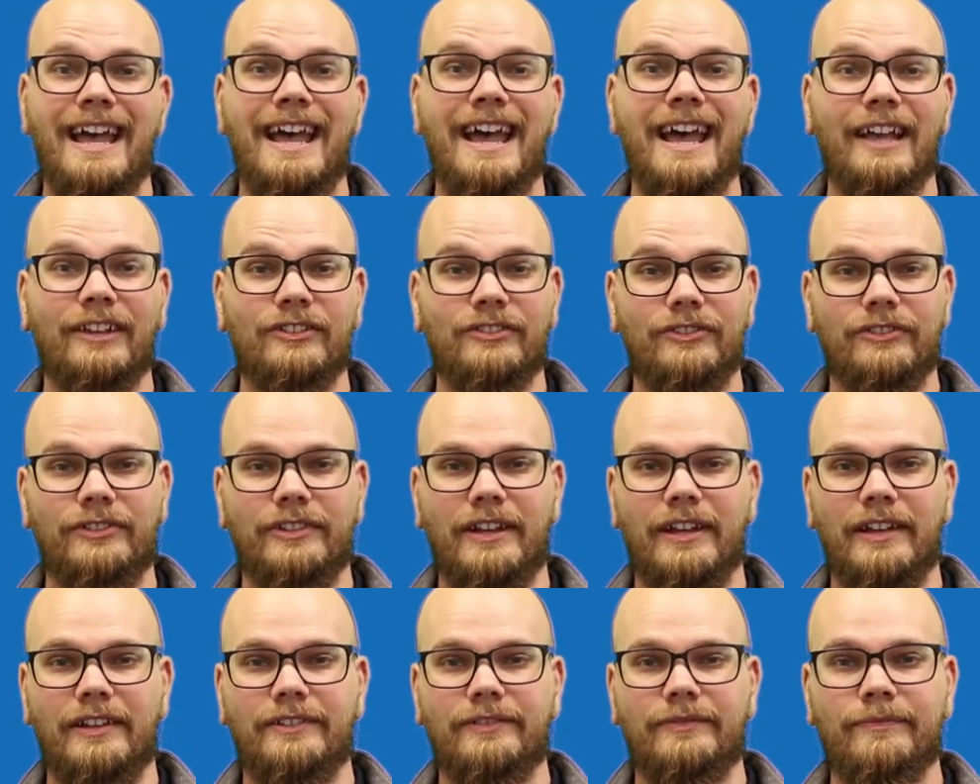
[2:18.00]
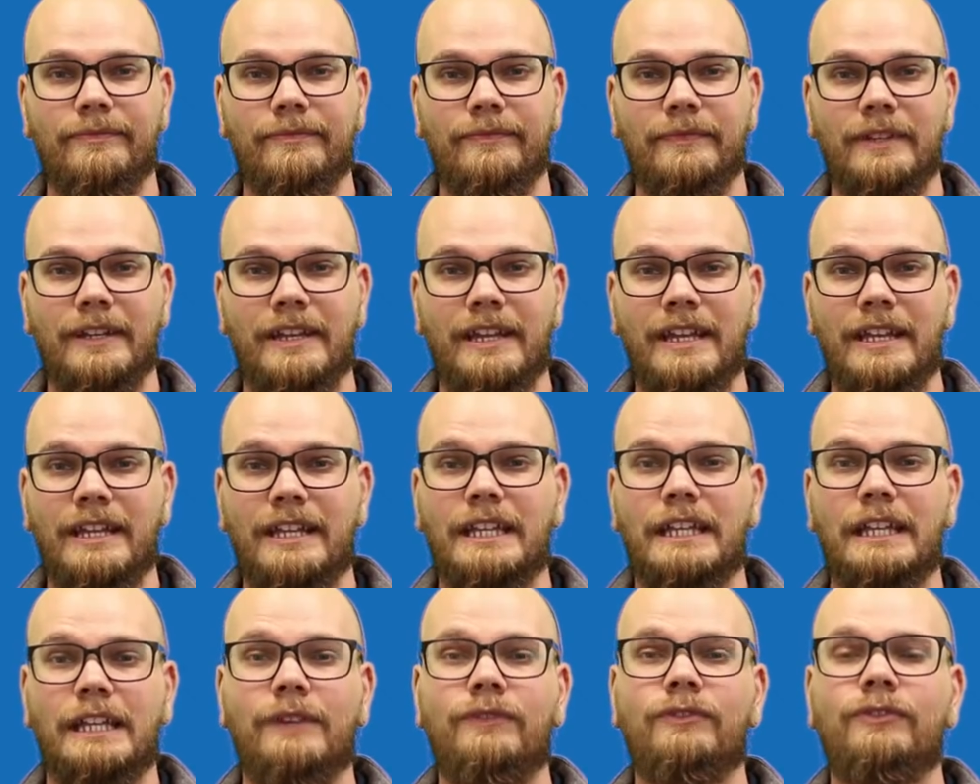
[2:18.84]
Exercise.
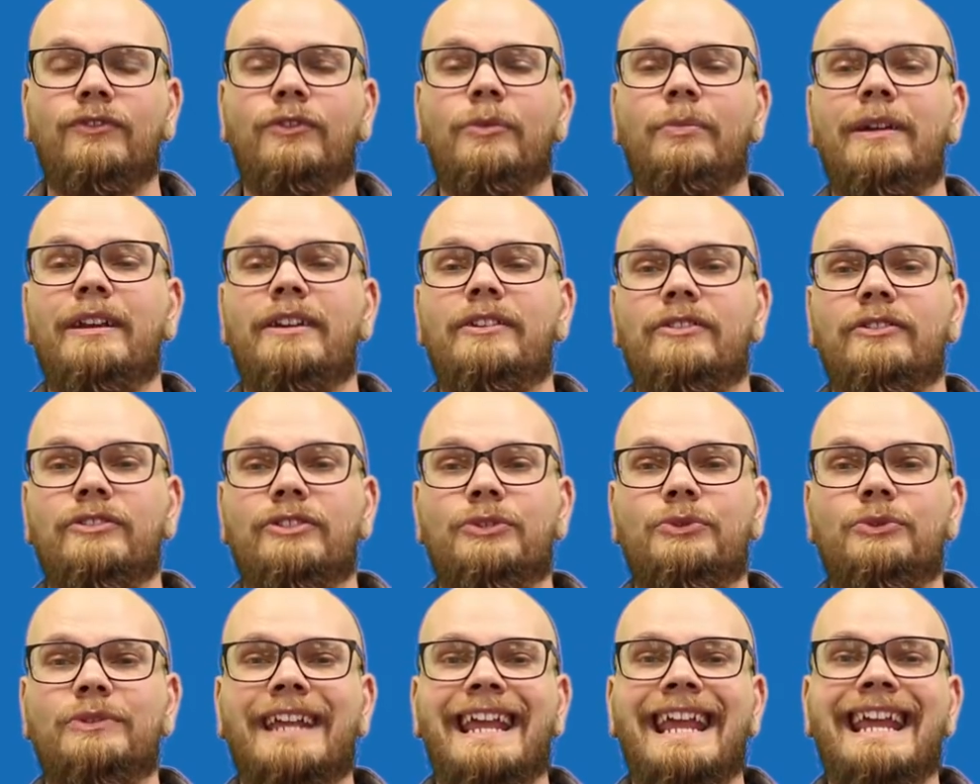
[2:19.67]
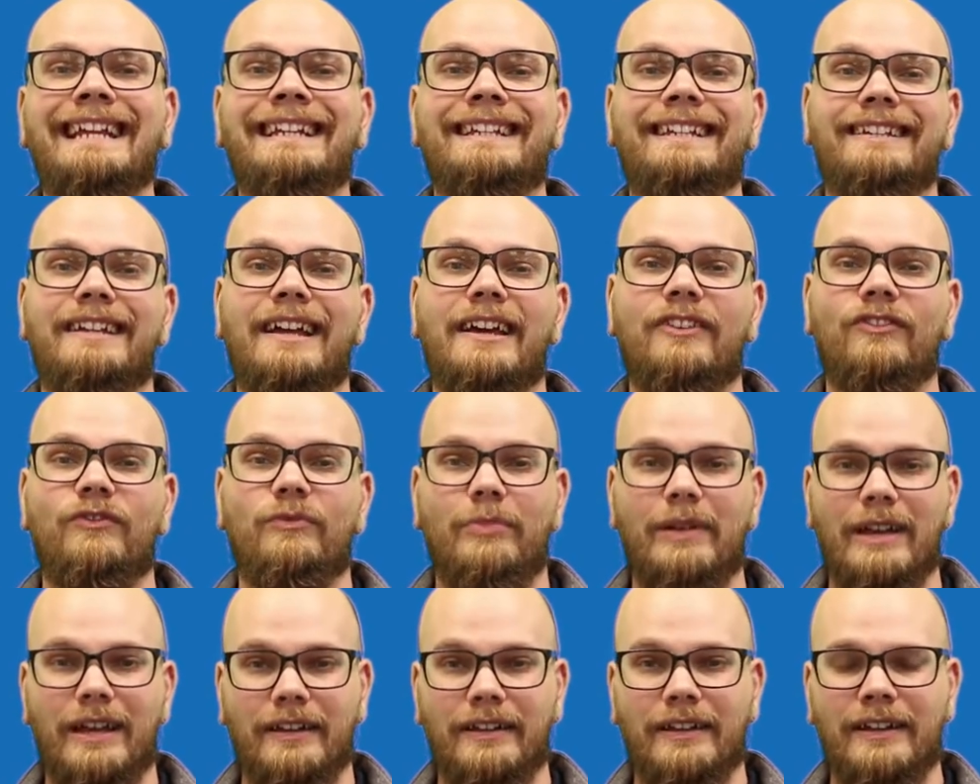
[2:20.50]
Even for patients who can't get out of
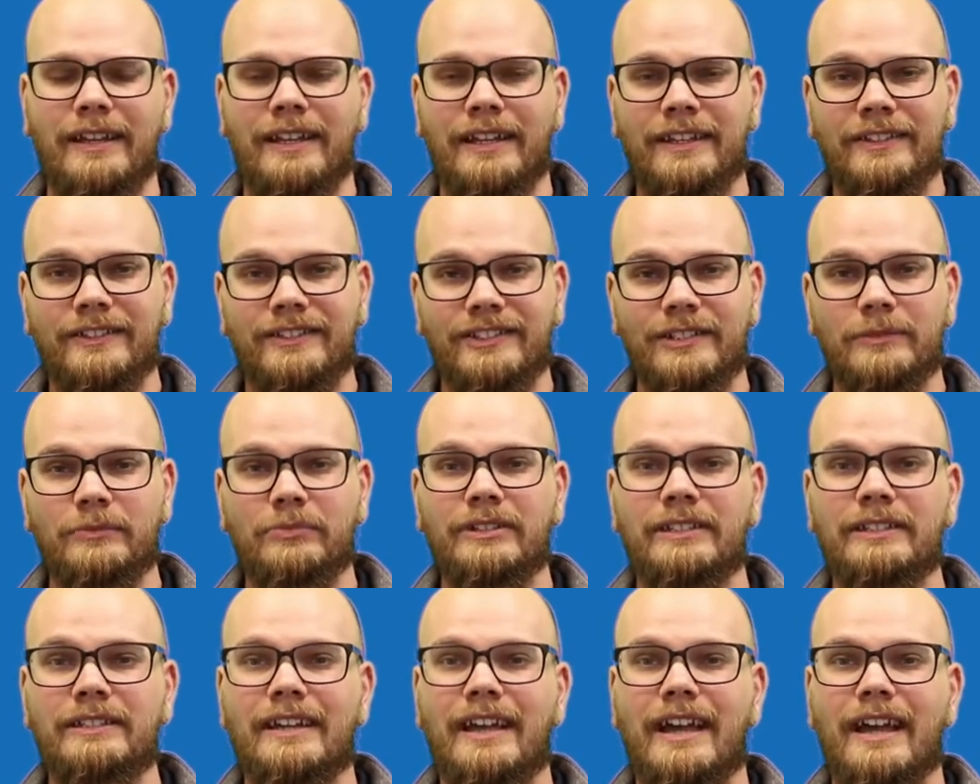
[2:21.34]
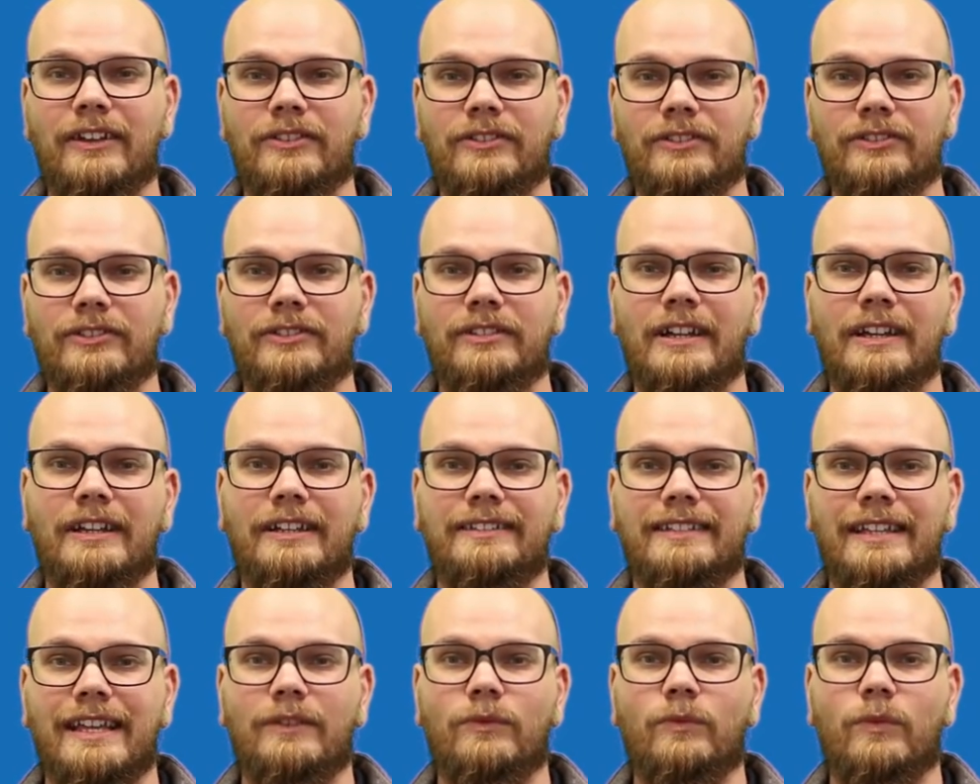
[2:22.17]
bed, simply
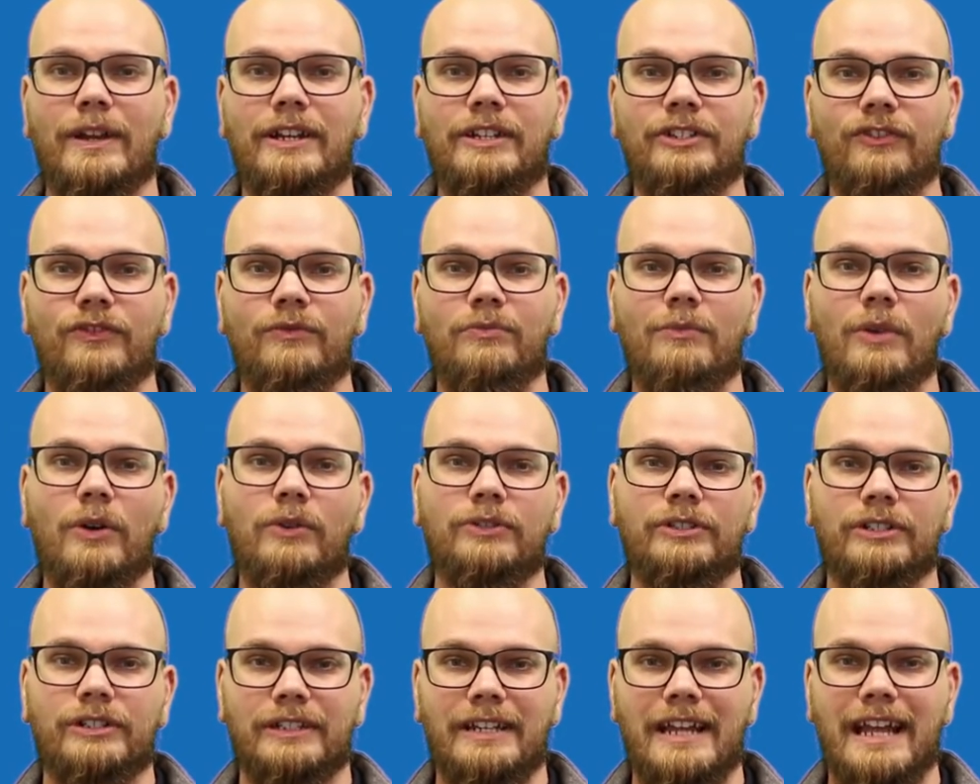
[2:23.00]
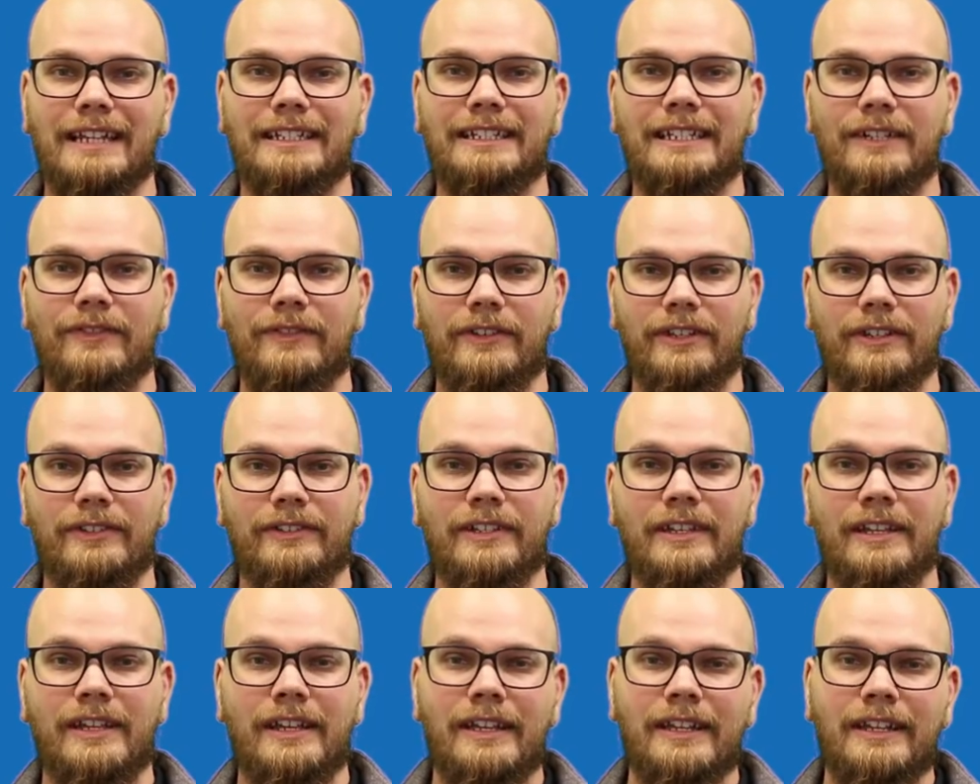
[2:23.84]
exercise and range of motion
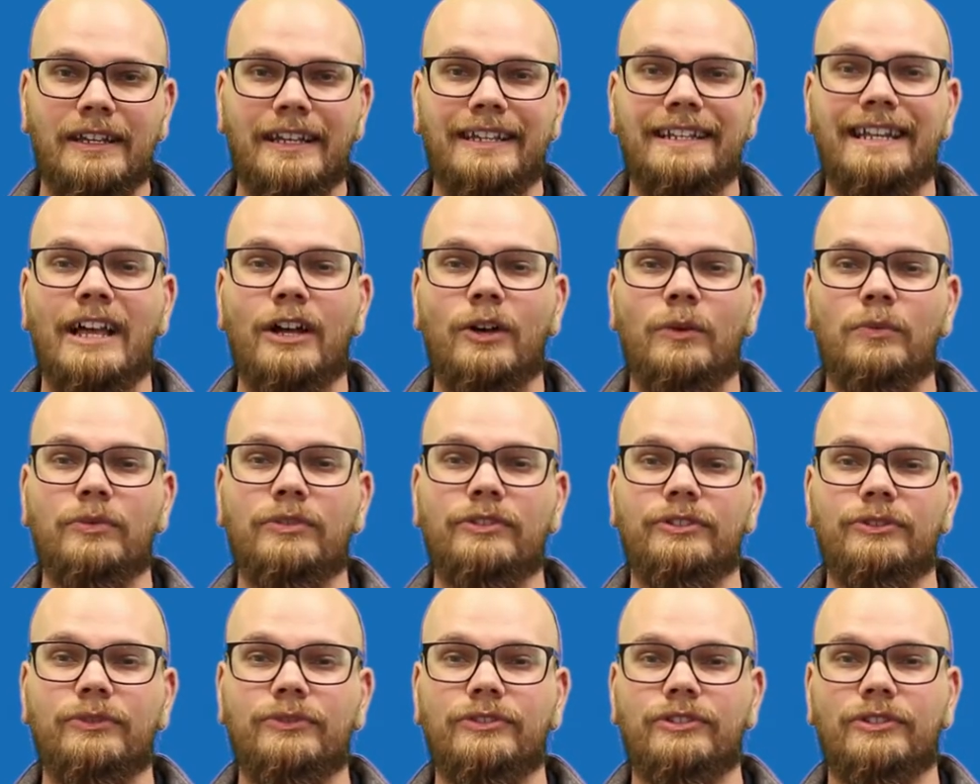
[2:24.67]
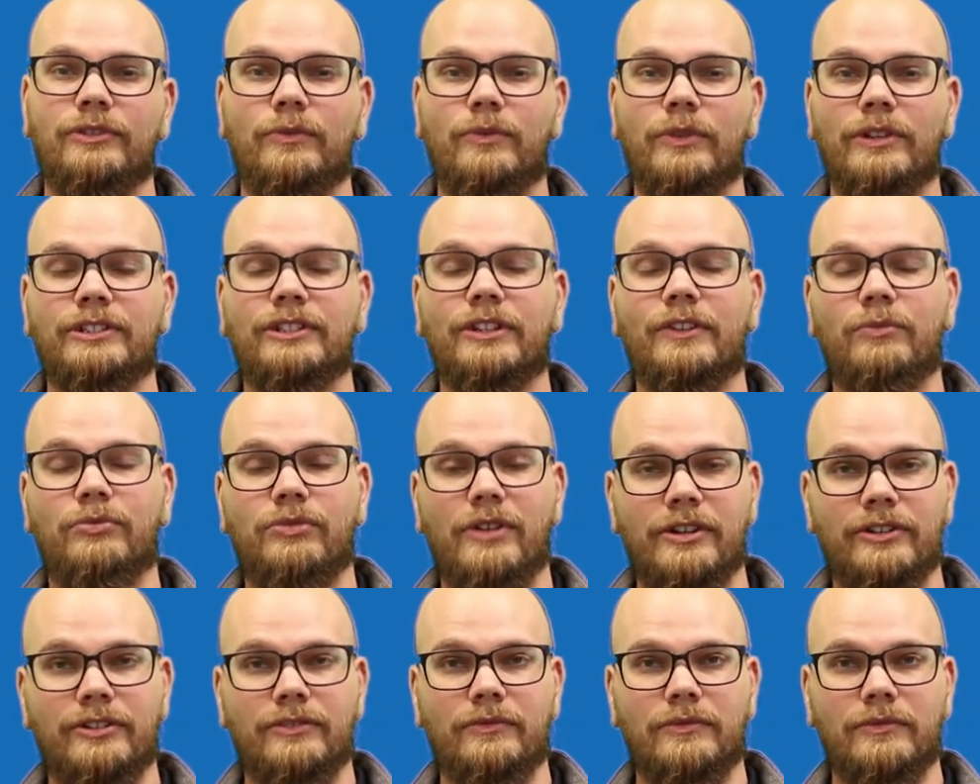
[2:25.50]
activities can help reduce the risk of
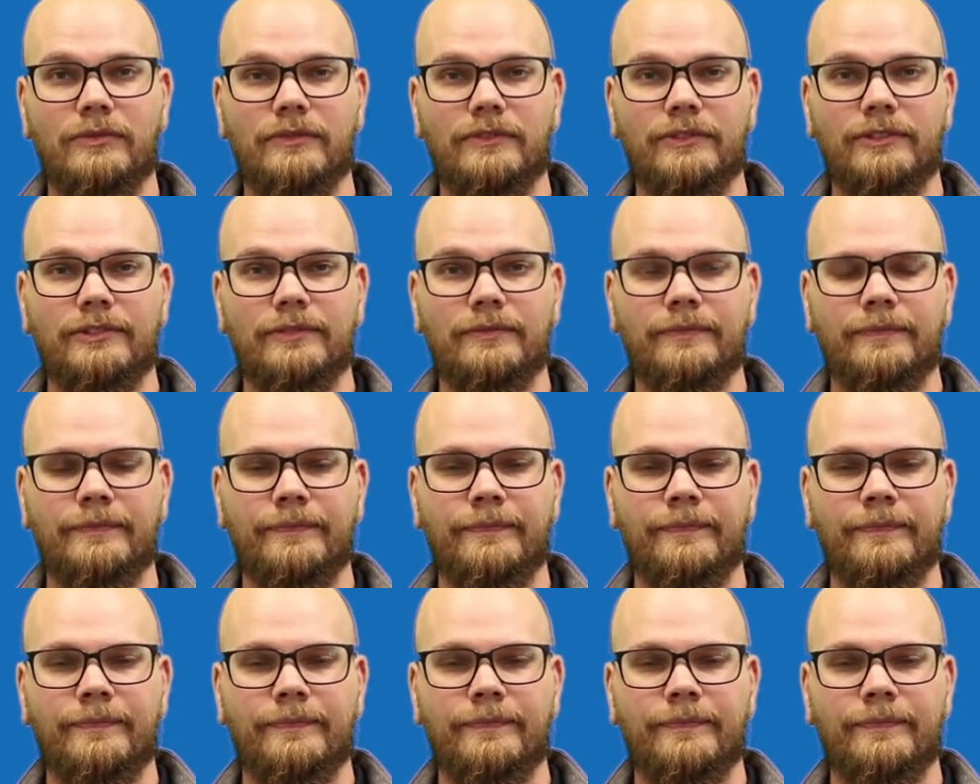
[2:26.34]
pressure wounds.